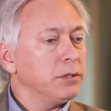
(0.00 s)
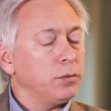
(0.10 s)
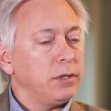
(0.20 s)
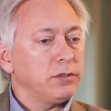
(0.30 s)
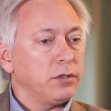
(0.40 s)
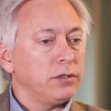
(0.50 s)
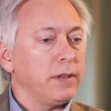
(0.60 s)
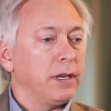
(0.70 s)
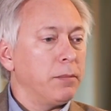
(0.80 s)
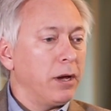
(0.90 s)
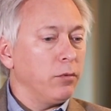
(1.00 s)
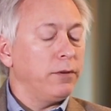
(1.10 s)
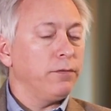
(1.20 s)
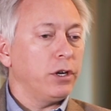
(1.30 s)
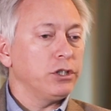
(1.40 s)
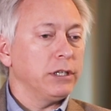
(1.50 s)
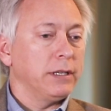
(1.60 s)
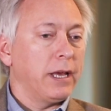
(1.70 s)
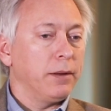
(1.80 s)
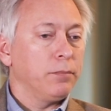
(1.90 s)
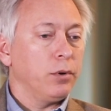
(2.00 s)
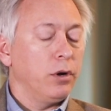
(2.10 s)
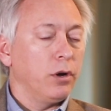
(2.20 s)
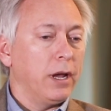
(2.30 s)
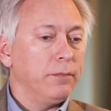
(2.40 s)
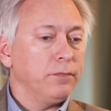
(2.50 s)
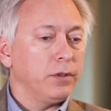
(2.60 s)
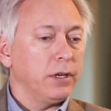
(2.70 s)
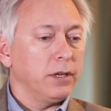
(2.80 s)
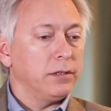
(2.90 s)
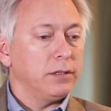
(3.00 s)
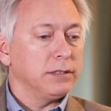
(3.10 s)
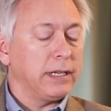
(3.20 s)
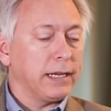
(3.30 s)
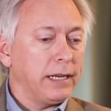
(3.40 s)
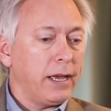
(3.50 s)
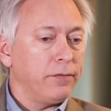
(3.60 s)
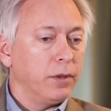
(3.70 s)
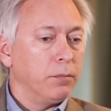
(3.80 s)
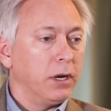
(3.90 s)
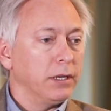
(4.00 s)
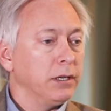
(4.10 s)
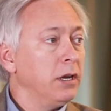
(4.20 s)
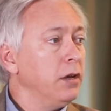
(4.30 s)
as we start to think about refreshing that program for the second half of the bond,